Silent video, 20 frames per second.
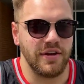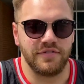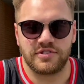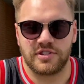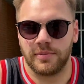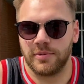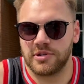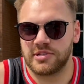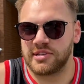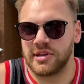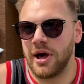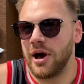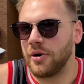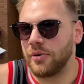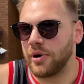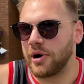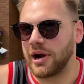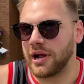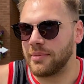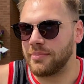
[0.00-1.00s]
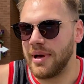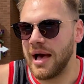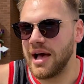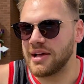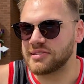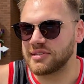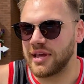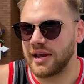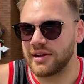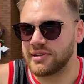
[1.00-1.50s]
If someone's not wearing a
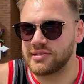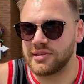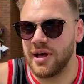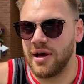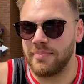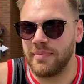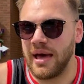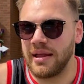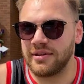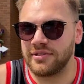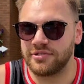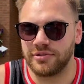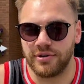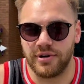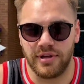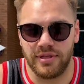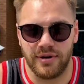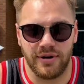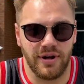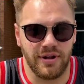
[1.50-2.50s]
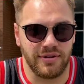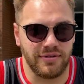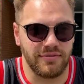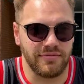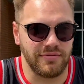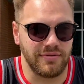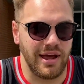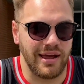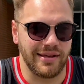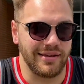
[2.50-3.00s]
mask and it's not mandatory, they're not
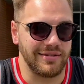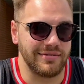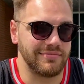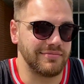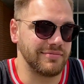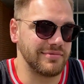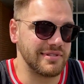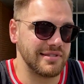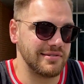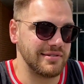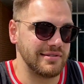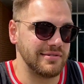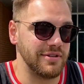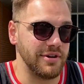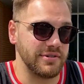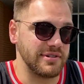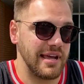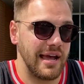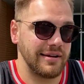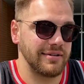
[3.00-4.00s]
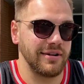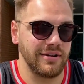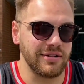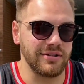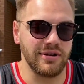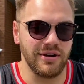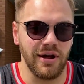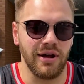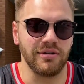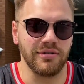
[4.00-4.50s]
I they're
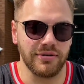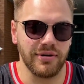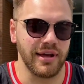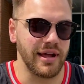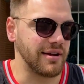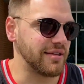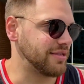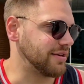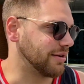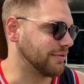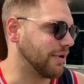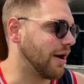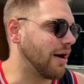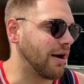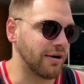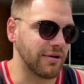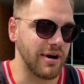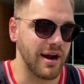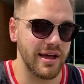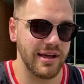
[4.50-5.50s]
technically not doing anything wrong,